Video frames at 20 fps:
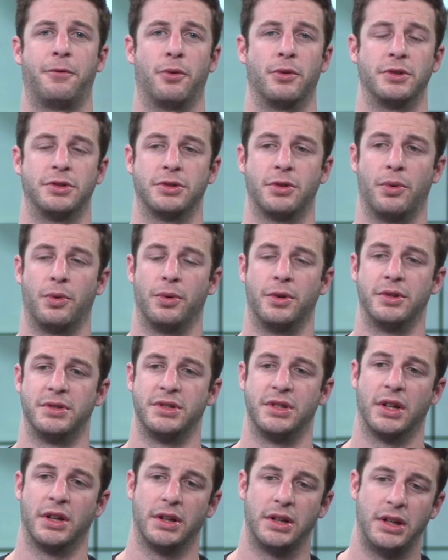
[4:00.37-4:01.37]
four scorers
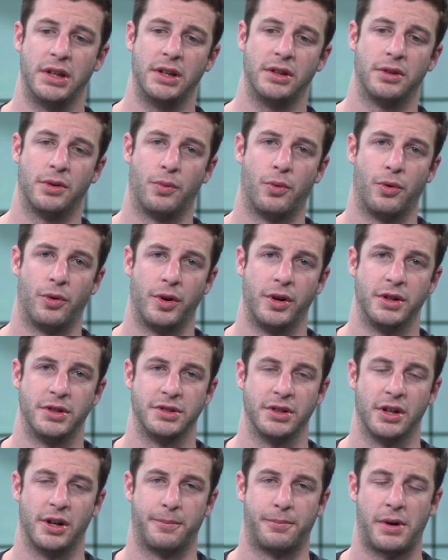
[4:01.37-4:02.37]
in the league. The
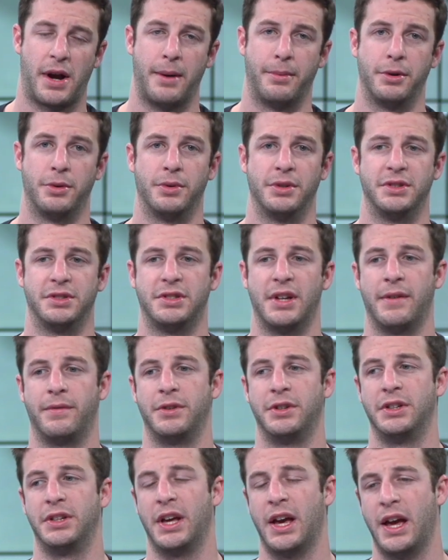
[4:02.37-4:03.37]
Warriors are going to probably win
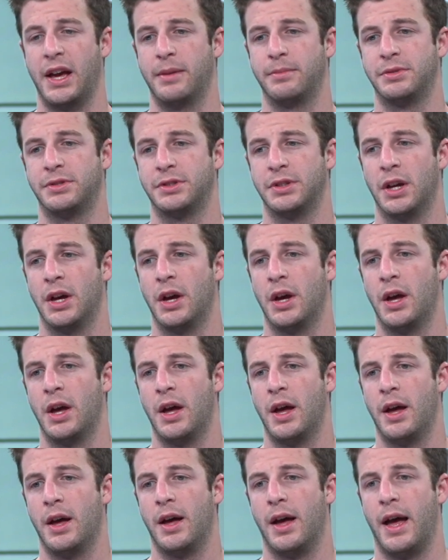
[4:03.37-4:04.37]
70 games.
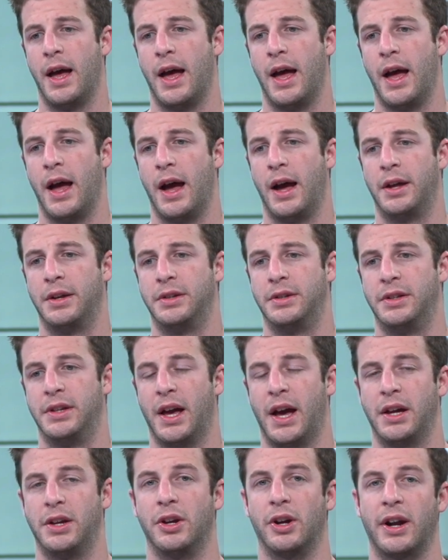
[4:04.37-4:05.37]
And
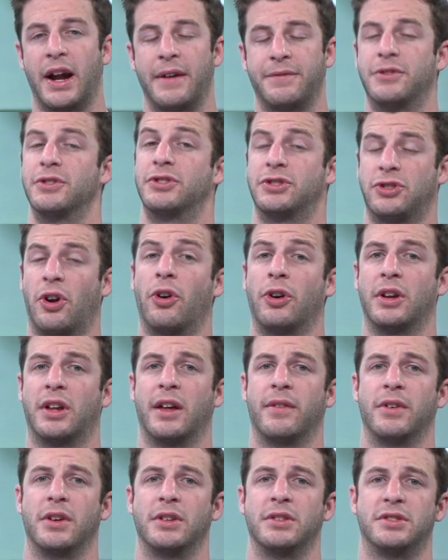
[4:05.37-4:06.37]
yeah, you're going to have to start
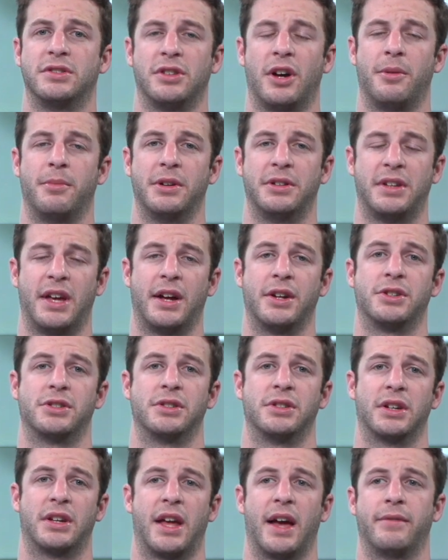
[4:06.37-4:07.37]
giving some
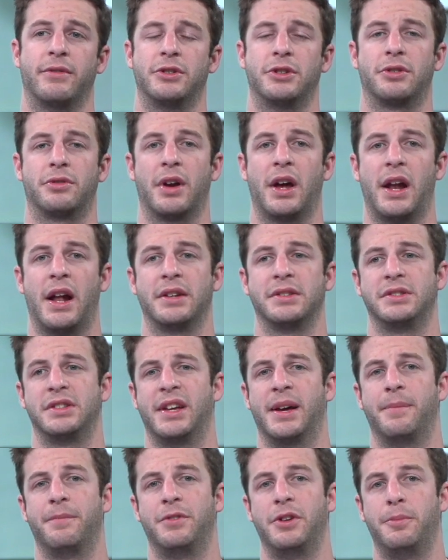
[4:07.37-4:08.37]
attention to Kevin Durant as
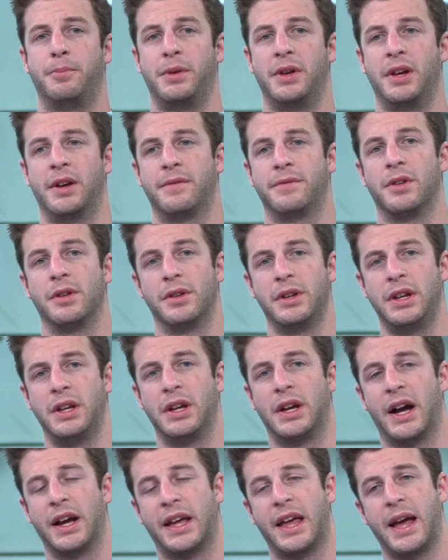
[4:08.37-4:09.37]
the MVP of the
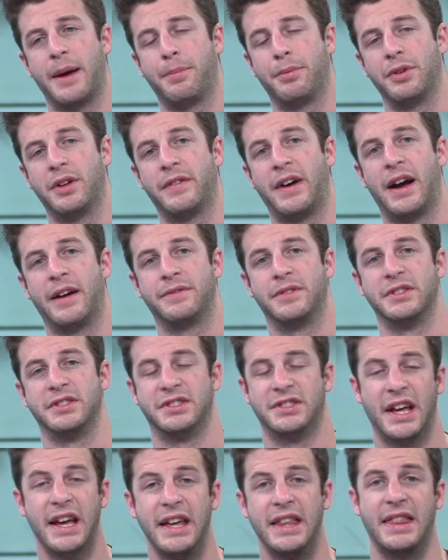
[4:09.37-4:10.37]
league. I can't believe I have to
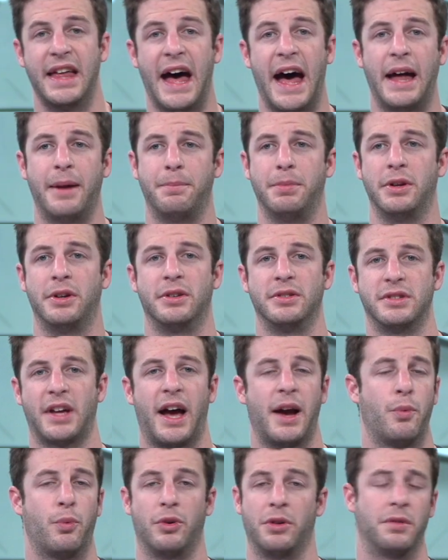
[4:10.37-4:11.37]
say that because
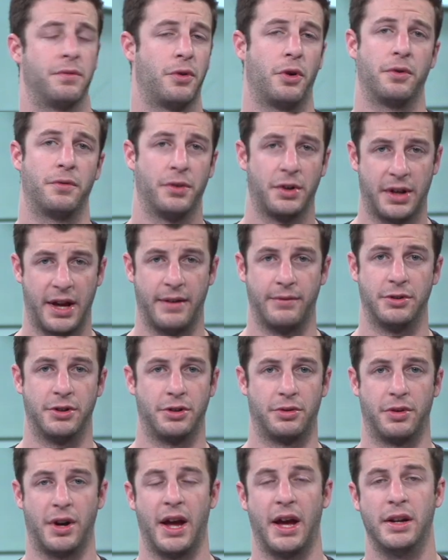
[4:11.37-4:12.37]
I wouldn't vote for Kevin
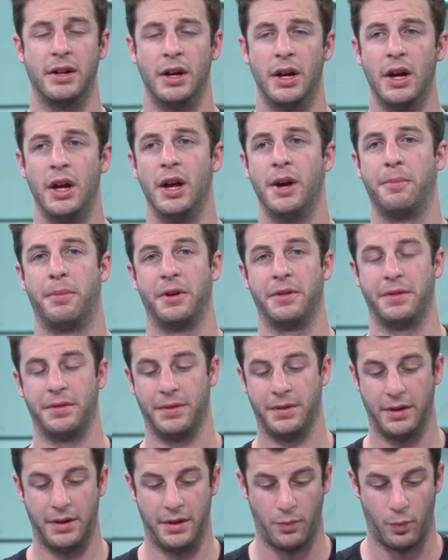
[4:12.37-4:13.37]
Durant, but
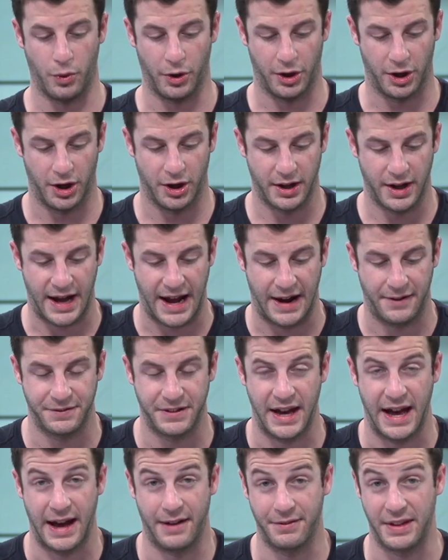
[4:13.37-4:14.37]
we're going to have
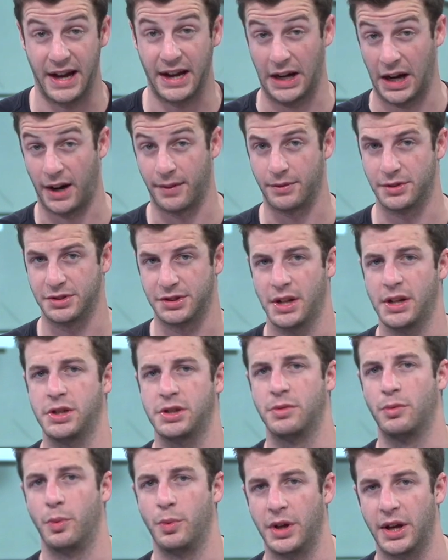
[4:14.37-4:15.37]
to have that
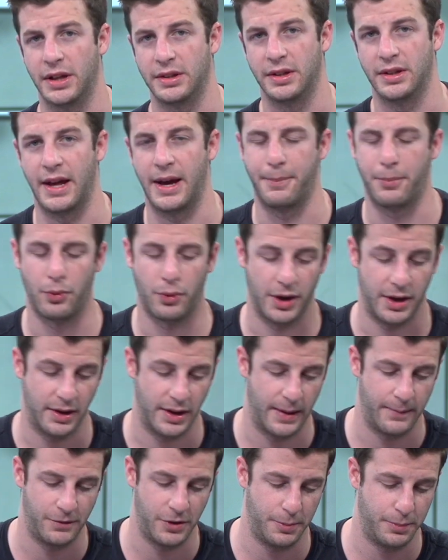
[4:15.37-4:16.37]
conversation when we get to that point.
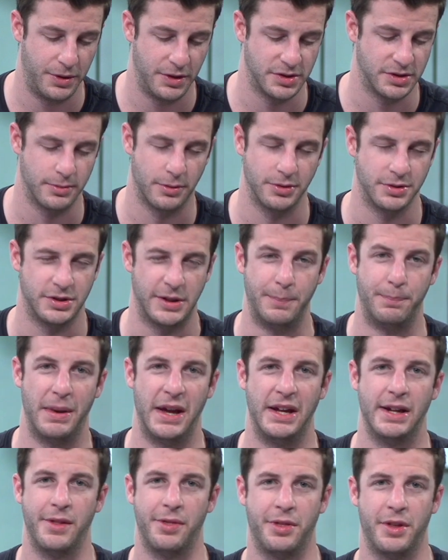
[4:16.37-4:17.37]
MVP is the most
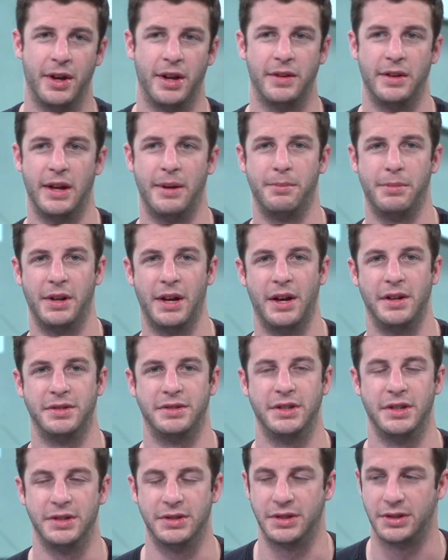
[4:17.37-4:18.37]
debated thing in the NBA
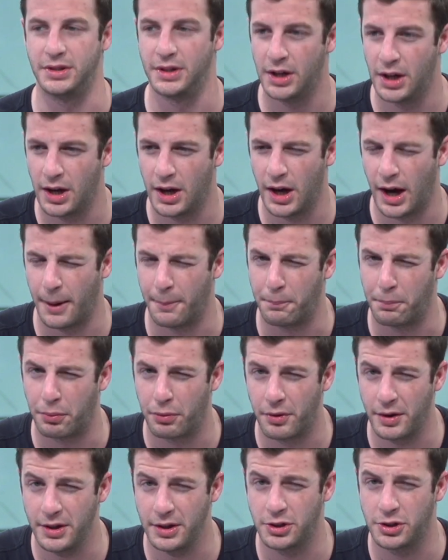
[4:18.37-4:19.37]
season, I'm
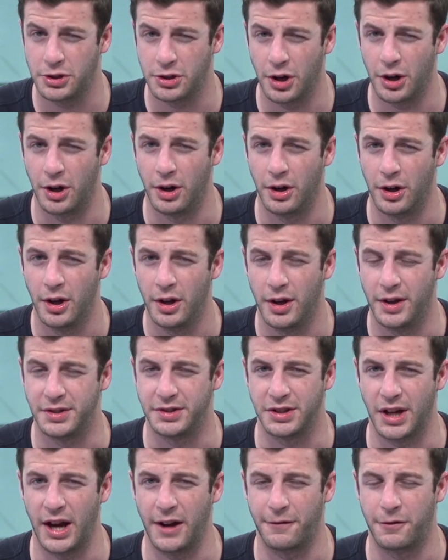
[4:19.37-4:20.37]
pretty sure,
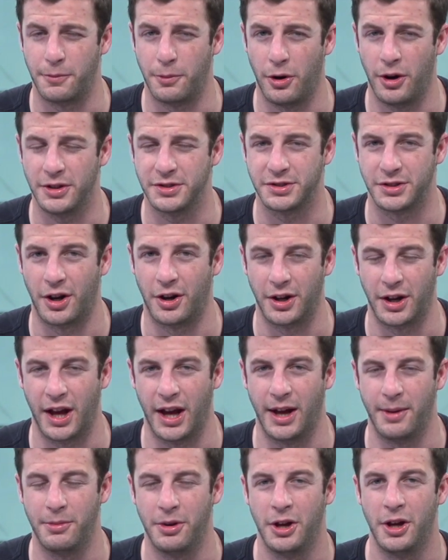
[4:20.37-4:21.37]
aside from All Star
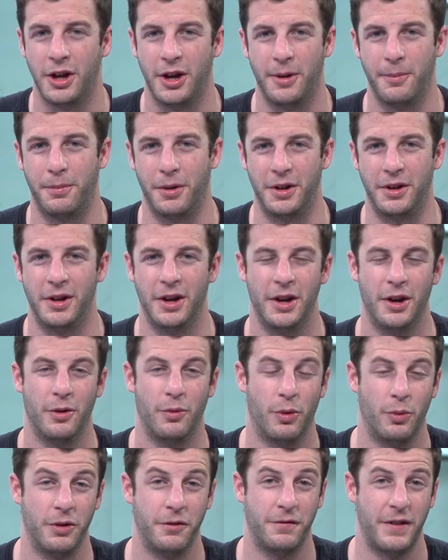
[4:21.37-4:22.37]
game. But
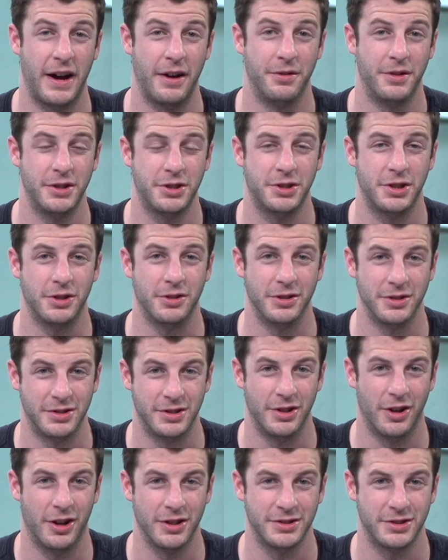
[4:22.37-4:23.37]
what we found this year is
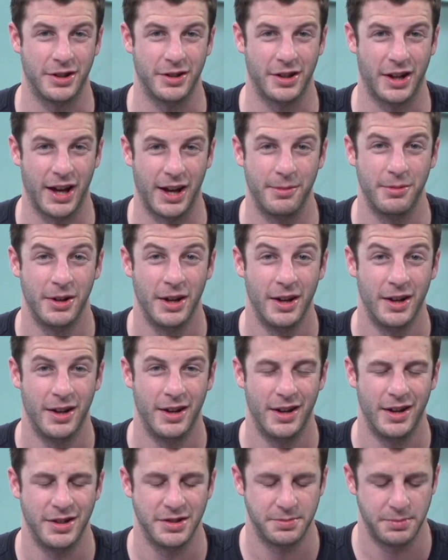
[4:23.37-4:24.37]
the All Star game
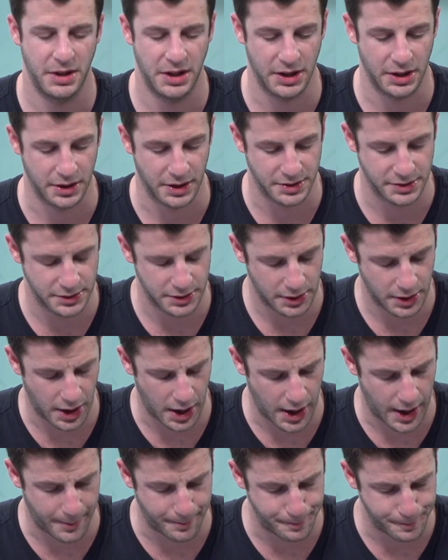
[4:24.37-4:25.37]
is meaningless.
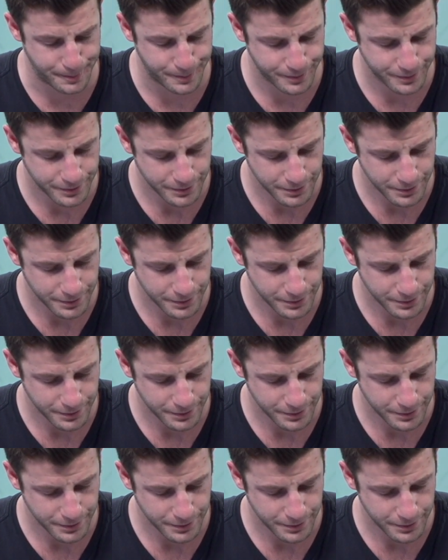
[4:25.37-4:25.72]
Um,